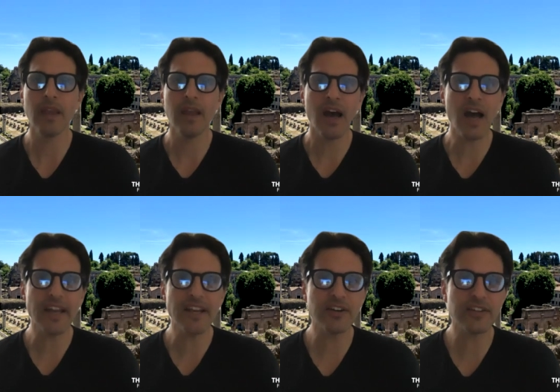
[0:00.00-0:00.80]

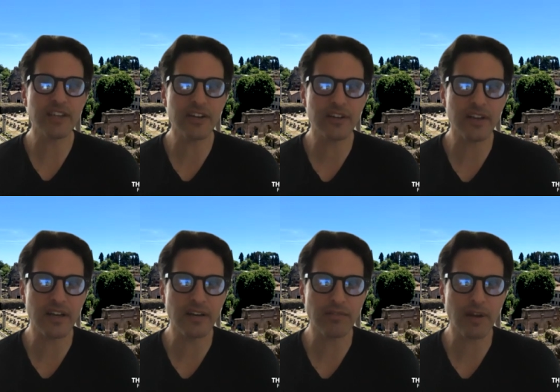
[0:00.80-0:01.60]
Here,
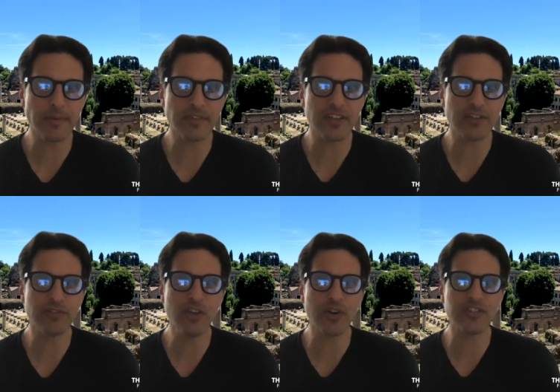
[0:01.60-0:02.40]
Robert says,
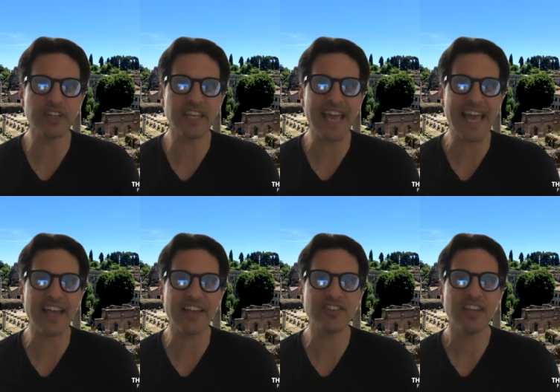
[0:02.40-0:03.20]
New York City
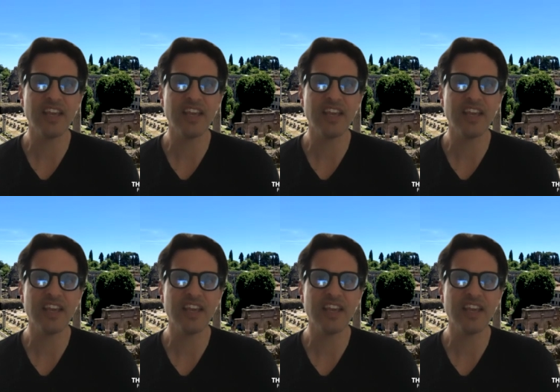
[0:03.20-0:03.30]
has